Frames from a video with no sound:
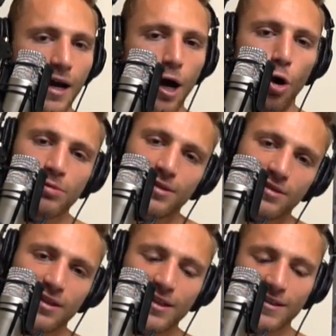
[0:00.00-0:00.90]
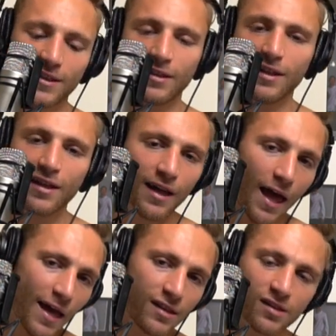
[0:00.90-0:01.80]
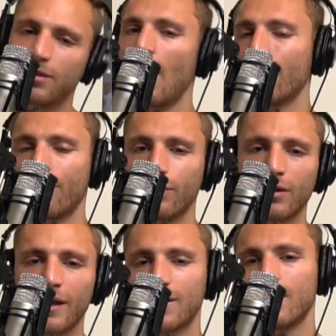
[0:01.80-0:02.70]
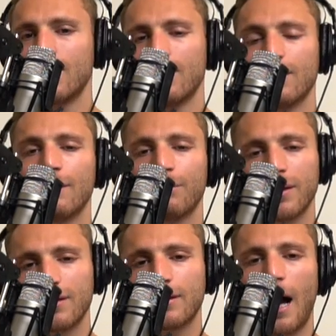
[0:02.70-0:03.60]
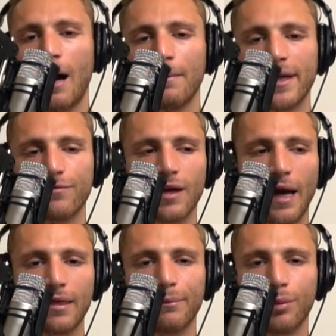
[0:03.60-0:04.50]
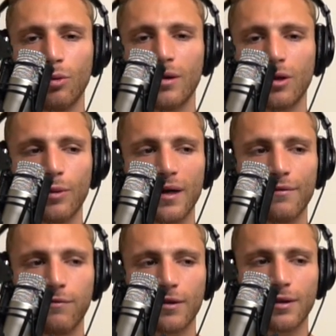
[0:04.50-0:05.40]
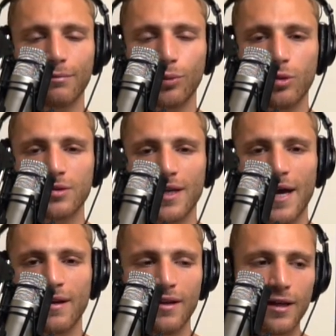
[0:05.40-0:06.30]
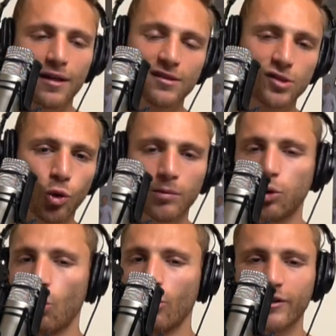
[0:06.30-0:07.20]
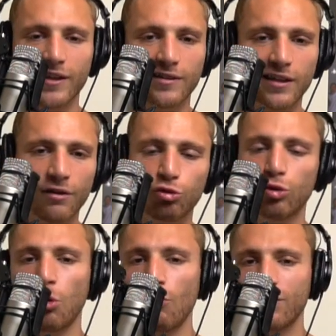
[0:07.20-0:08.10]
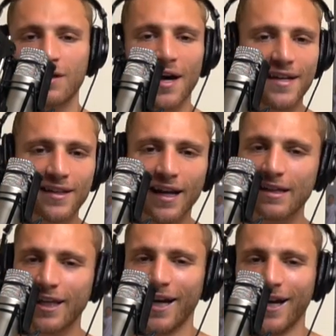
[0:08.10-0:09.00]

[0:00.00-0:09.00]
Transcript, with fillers: I hope she's listening. Hey, Steph, if you're listening, please comment if you got the board or where the fuck the board's at. Because Storm Dorian's here. If you could overnight it, I'd